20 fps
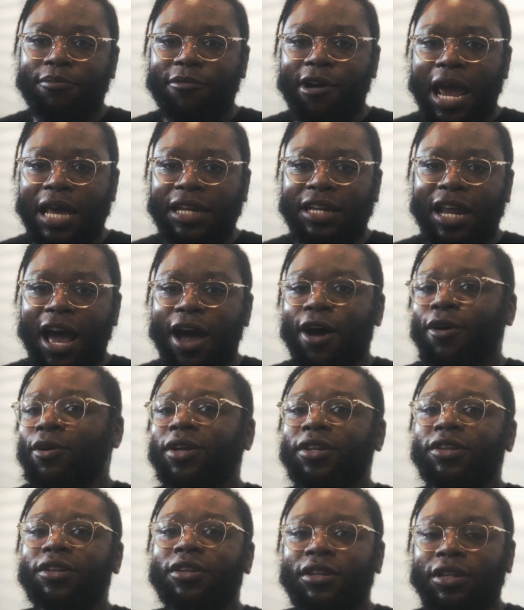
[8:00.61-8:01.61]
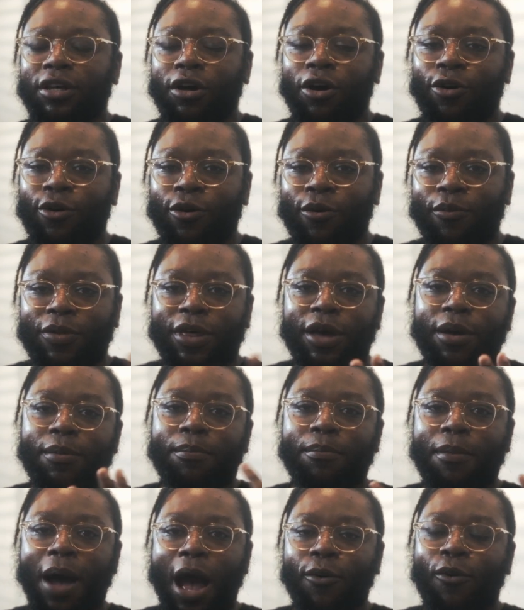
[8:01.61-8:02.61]
right now in the home that
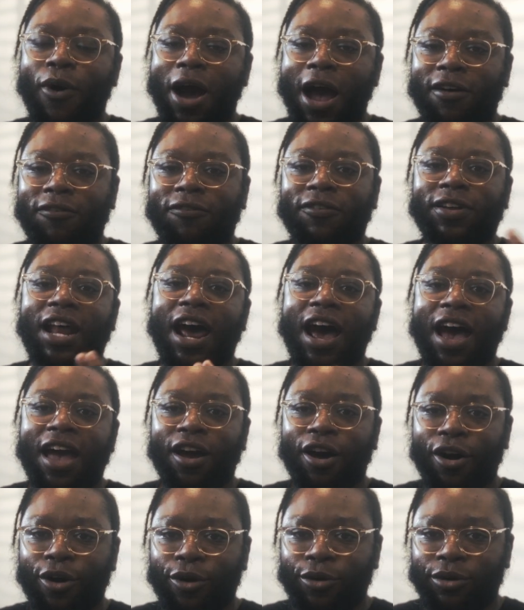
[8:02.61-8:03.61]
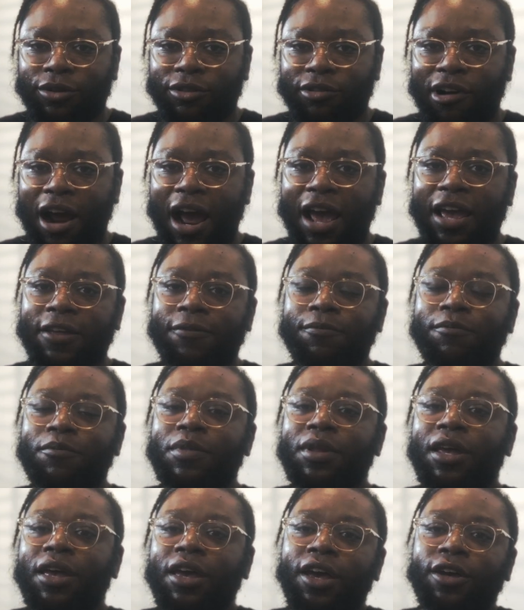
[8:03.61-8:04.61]
my wife and i own right
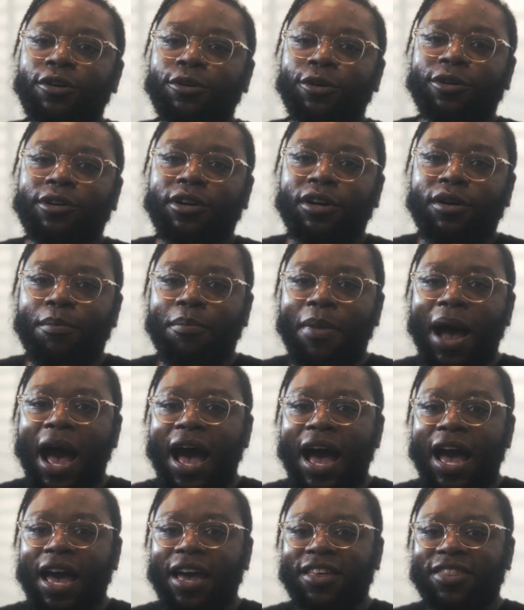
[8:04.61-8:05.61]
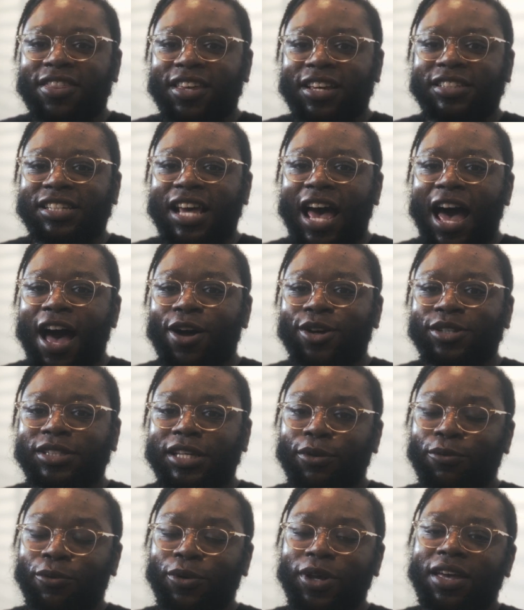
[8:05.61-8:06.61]
in order to buy this house
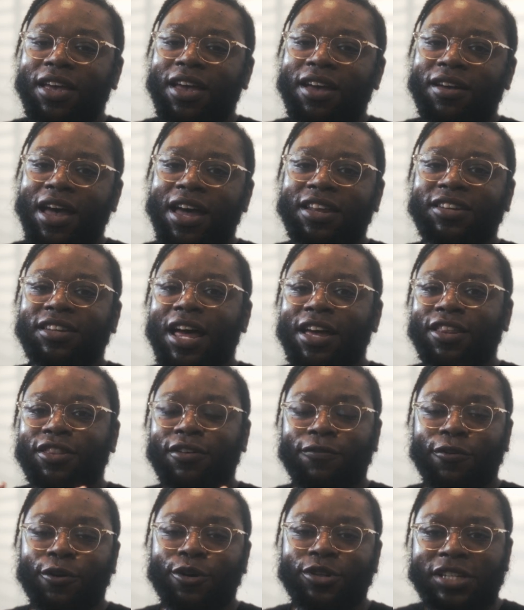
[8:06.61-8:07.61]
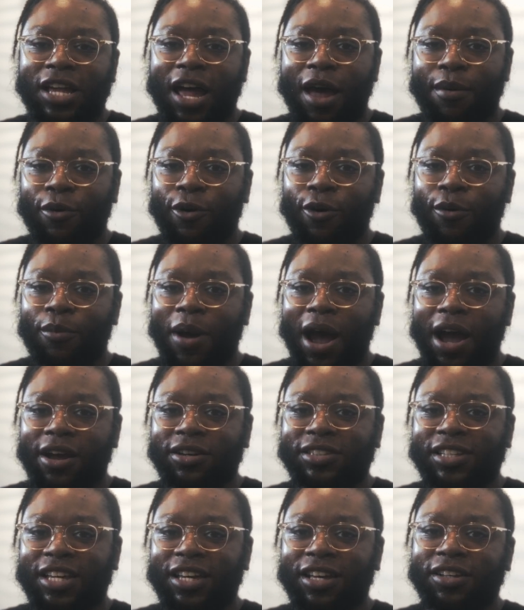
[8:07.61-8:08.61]
and we had like the first time home buyers
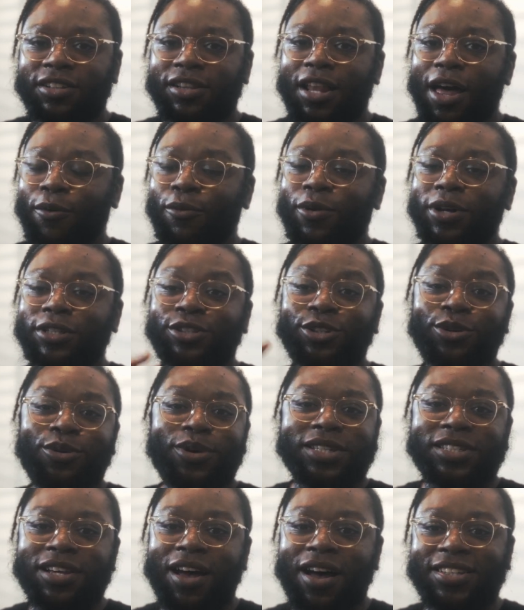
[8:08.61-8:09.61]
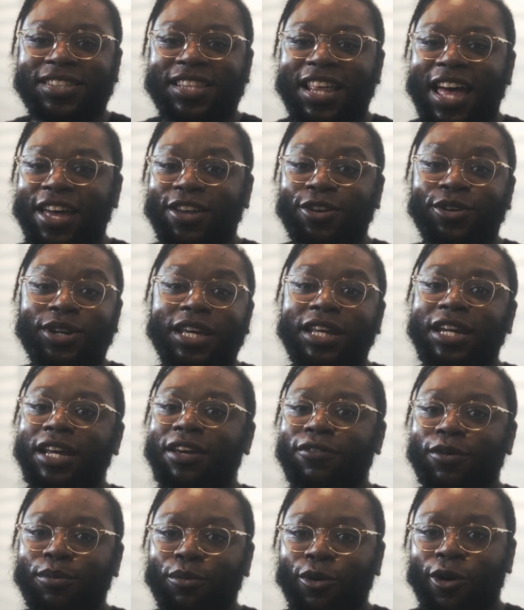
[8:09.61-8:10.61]
deal like once you exhaust that you need
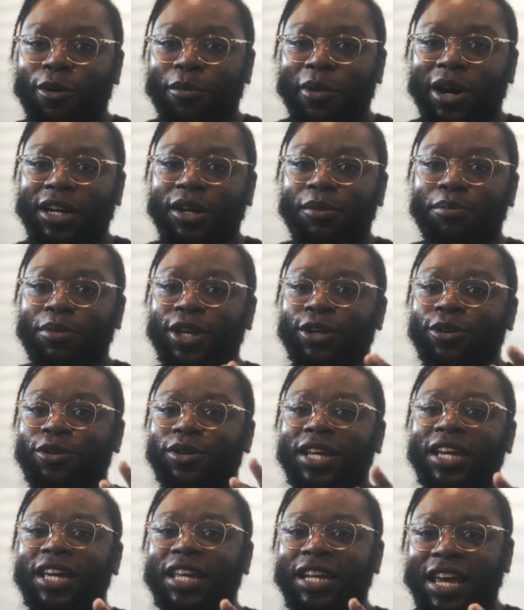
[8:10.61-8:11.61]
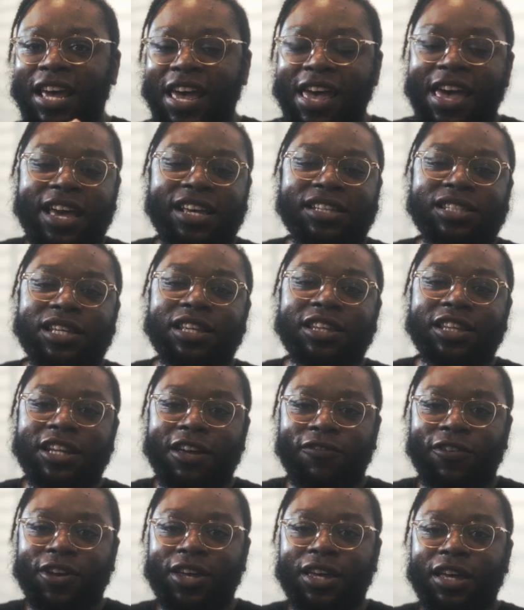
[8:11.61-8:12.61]
even more money but you need a
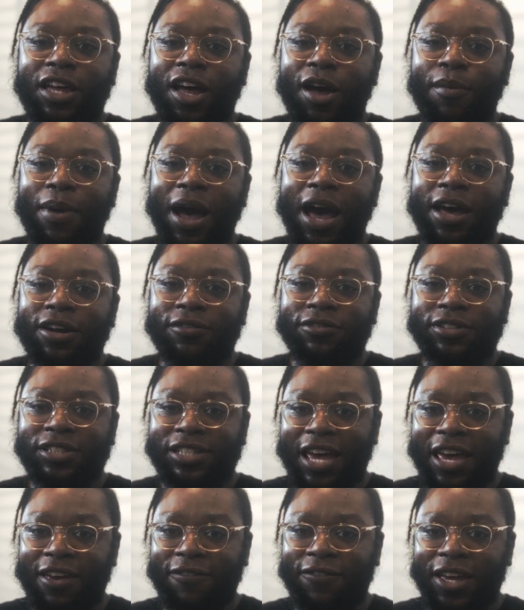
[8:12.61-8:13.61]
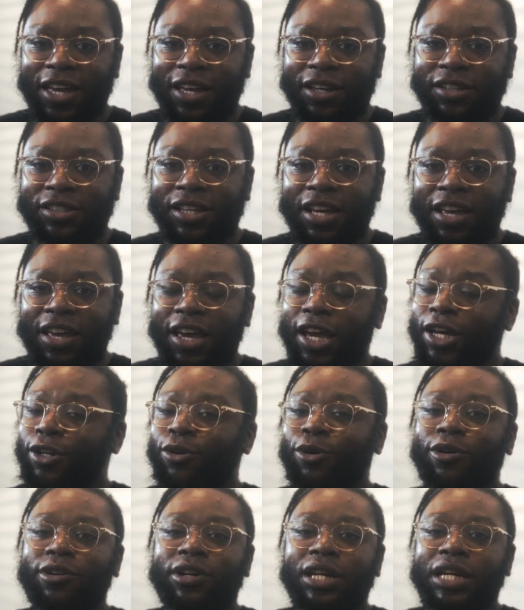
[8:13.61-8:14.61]
significant amount of savings in
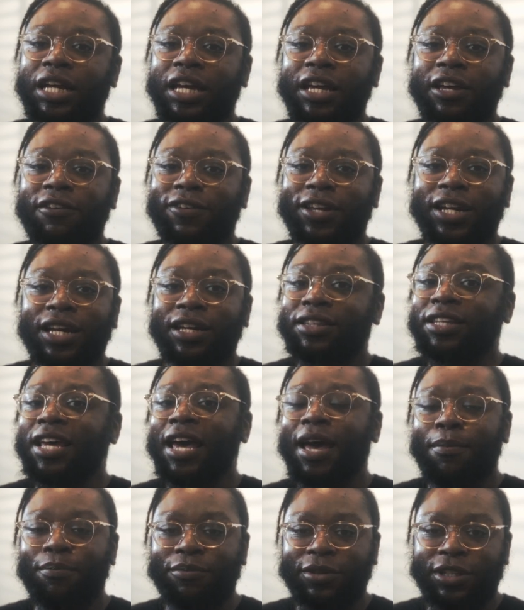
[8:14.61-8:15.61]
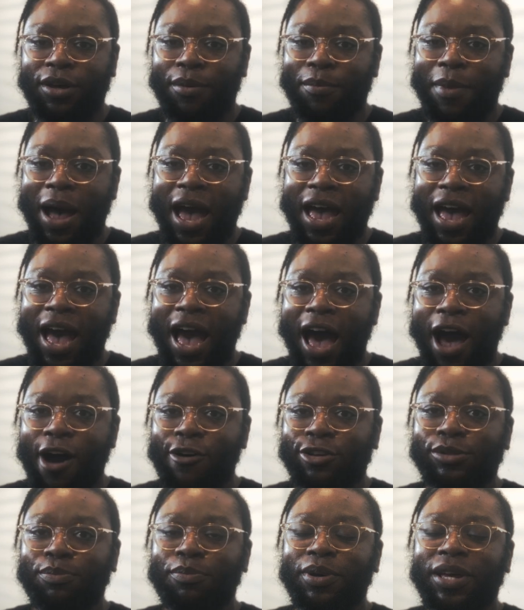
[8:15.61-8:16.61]
order to even attempt to buy a
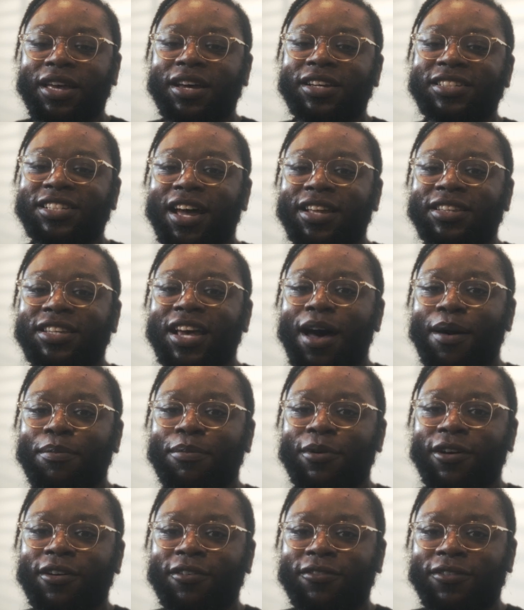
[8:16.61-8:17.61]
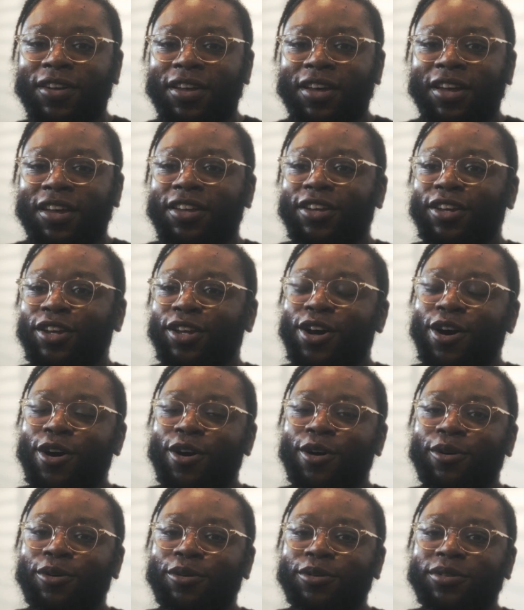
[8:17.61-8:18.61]
house because on top of you
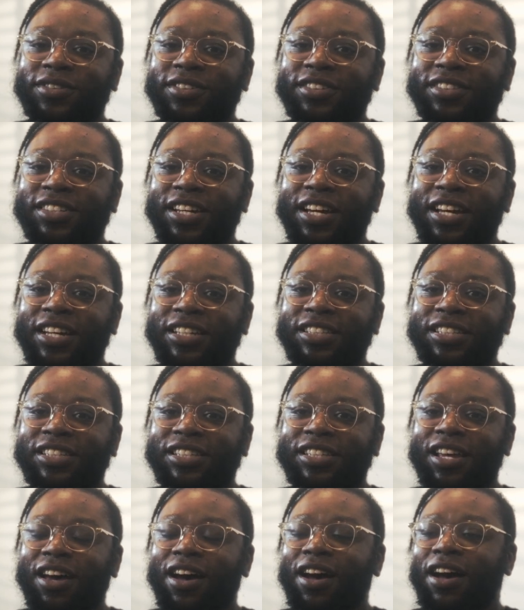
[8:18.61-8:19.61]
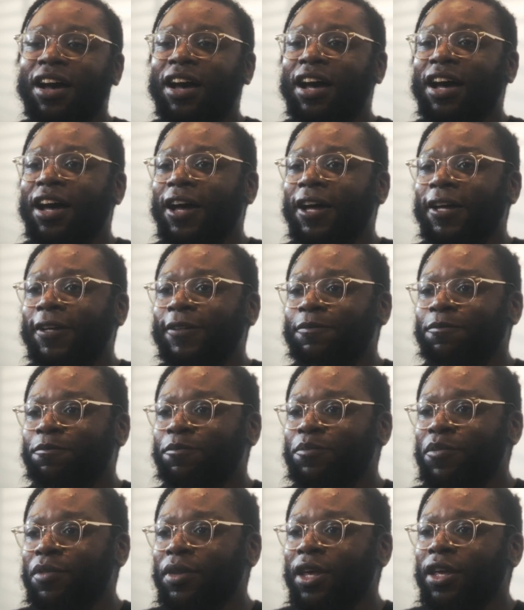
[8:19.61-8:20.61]
know just uh
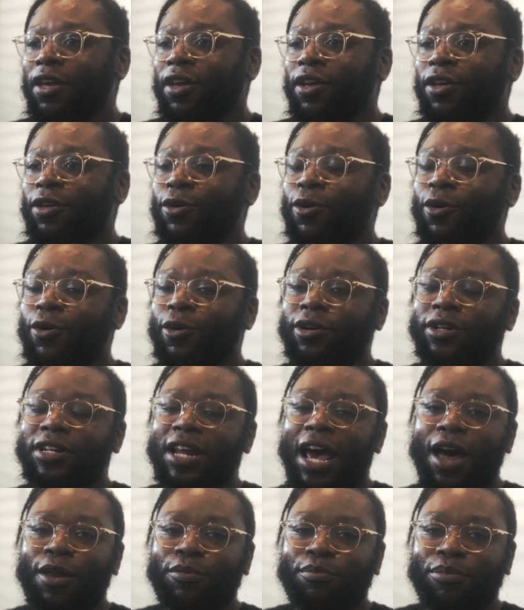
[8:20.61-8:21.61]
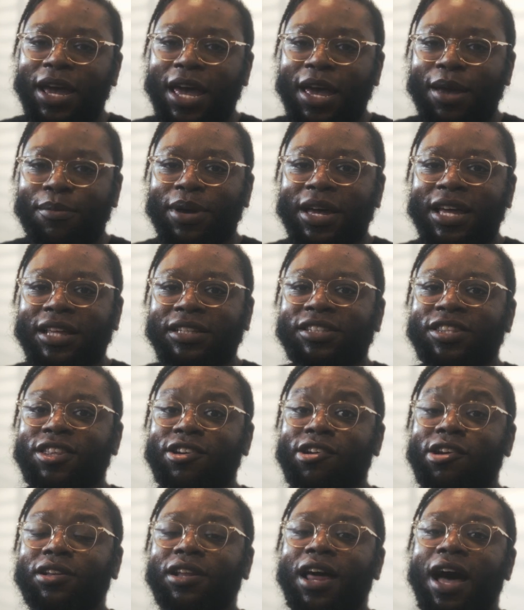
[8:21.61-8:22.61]
your down payments.
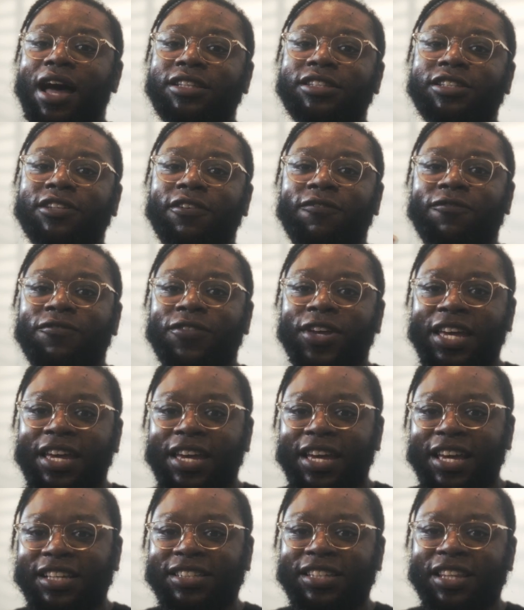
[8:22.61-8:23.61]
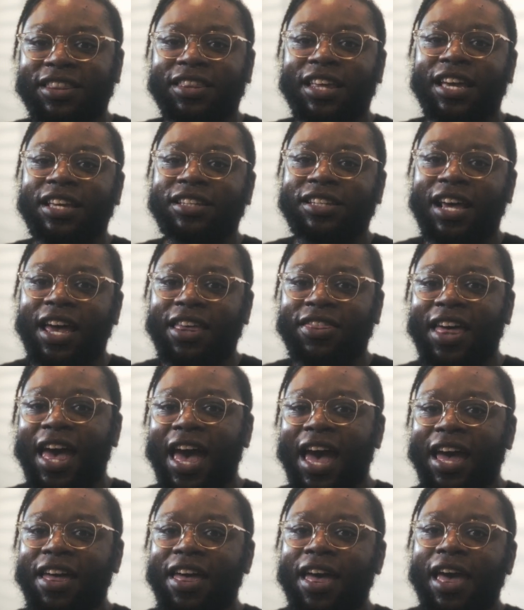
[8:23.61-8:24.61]
There are lots of fees and things like
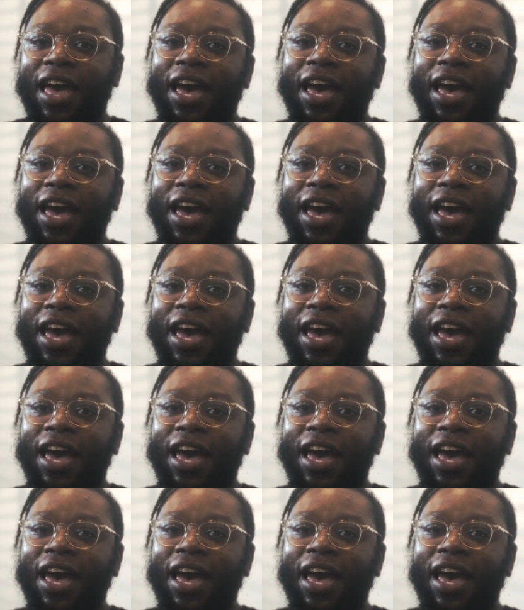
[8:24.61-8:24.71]
that.